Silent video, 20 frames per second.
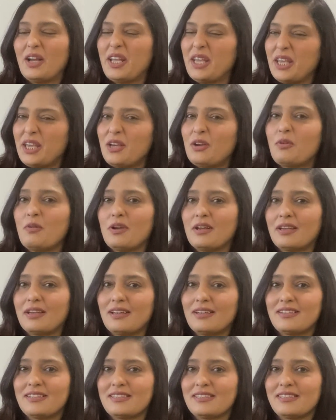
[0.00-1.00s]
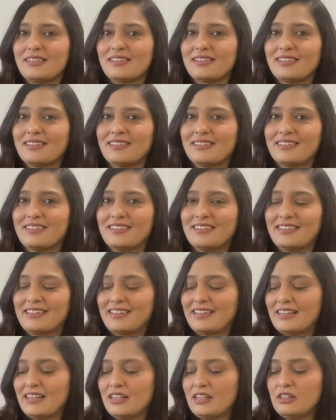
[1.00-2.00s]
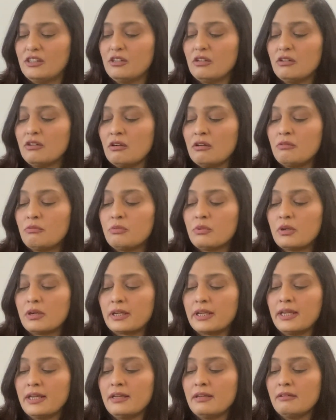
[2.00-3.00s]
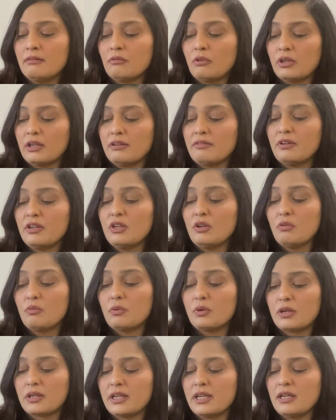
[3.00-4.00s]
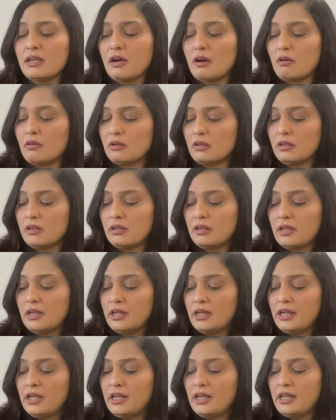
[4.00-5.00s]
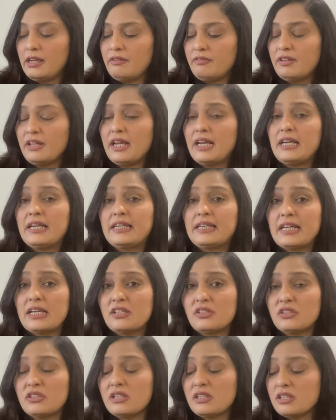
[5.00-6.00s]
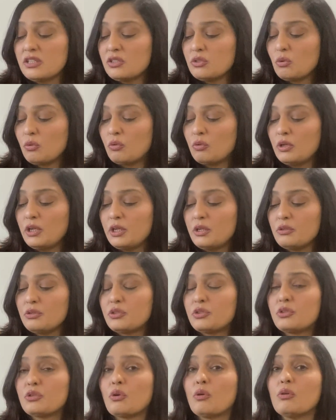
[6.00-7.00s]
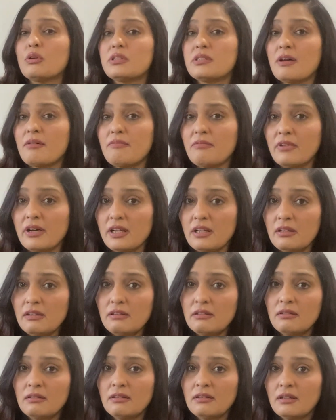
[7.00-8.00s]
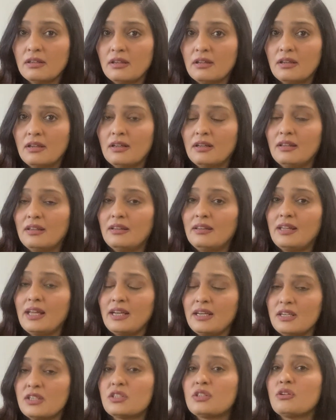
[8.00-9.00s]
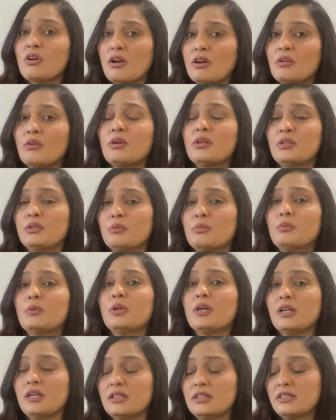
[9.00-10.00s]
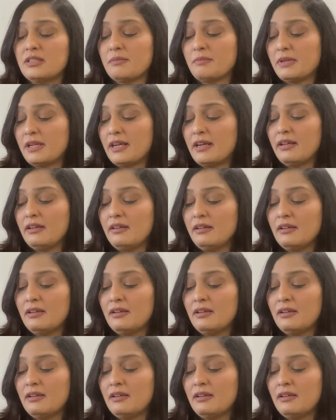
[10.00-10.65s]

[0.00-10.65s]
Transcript: Egoic energy. You're not working, whatever you're working on, if the intention is only to show someone, then it's not going to work, Gemini.